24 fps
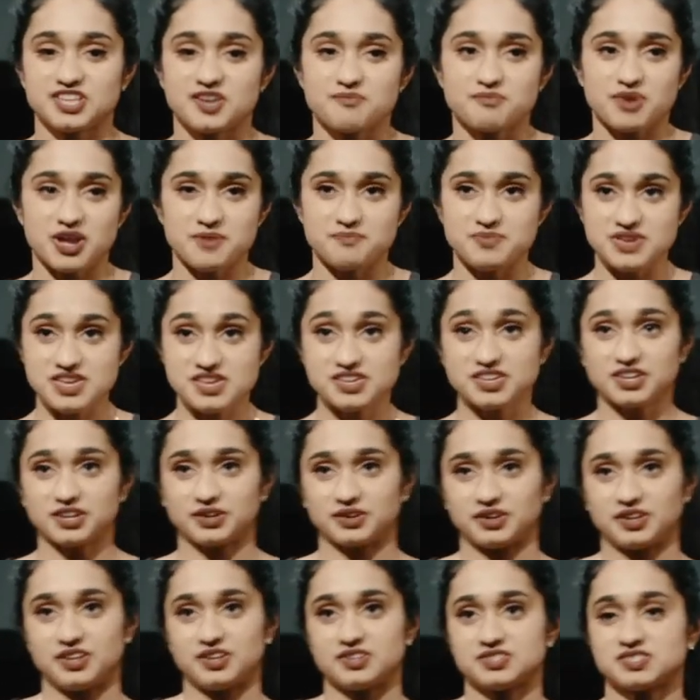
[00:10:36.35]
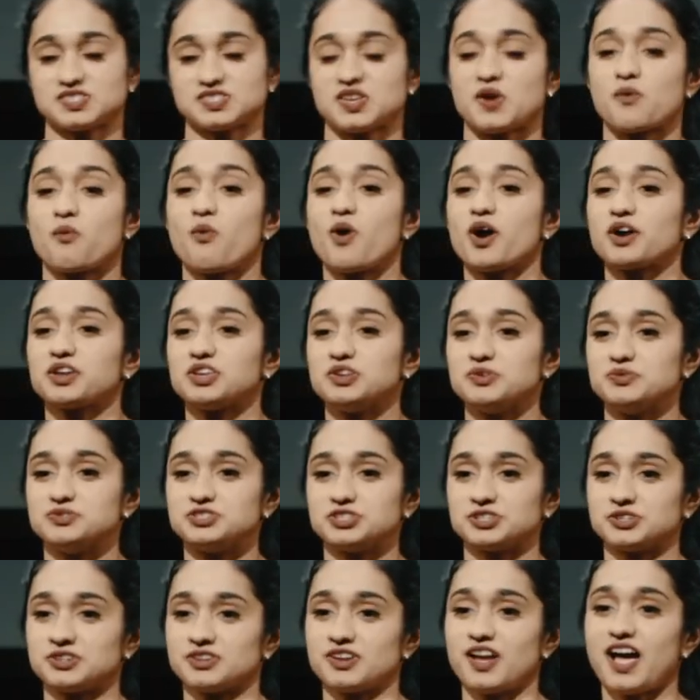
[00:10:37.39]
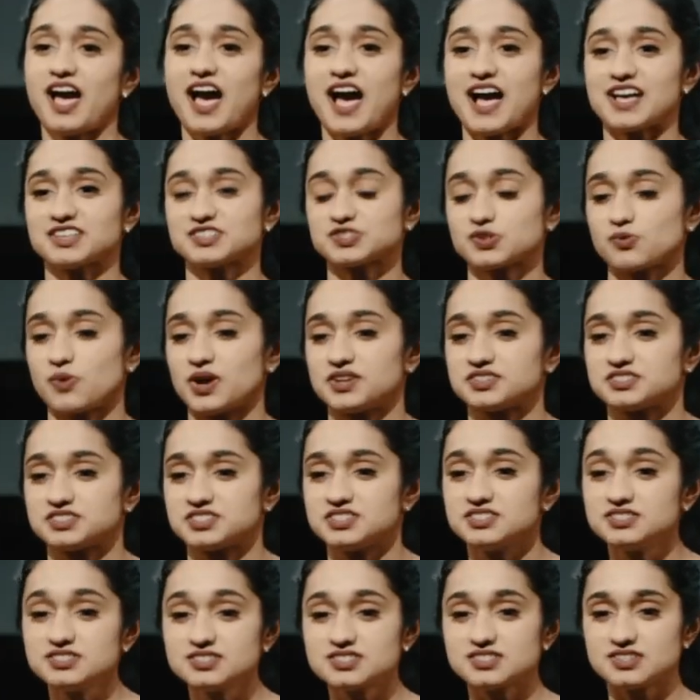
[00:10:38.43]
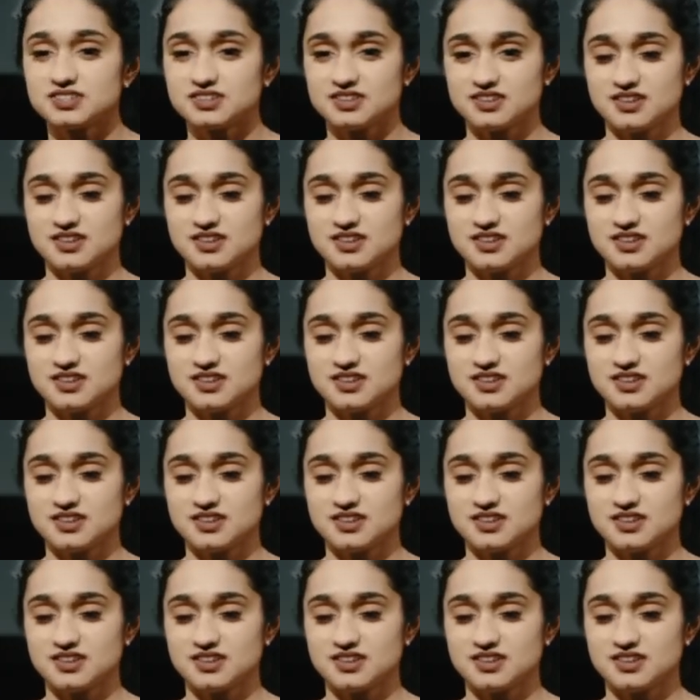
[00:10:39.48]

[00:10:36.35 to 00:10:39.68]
and by be curious, I want you to ask questions